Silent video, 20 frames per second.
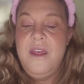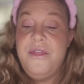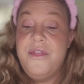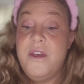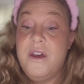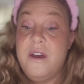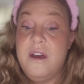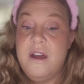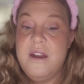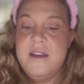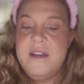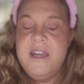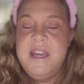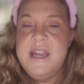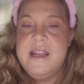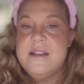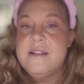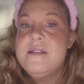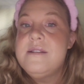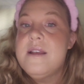the
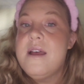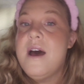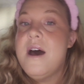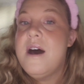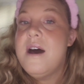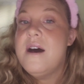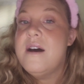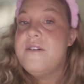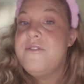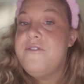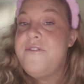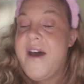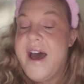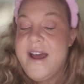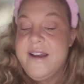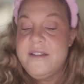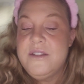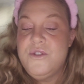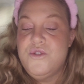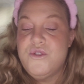NYX
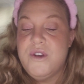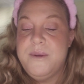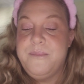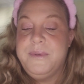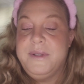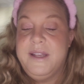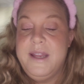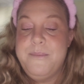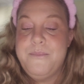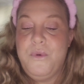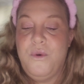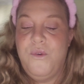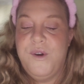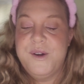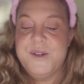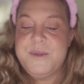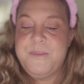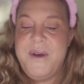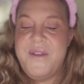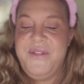fat drip lip
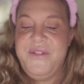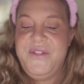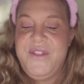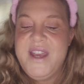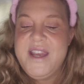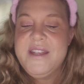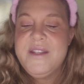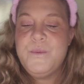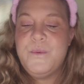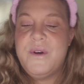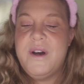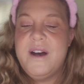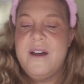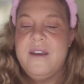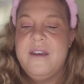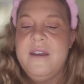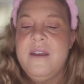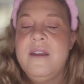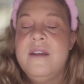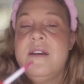oils, but this one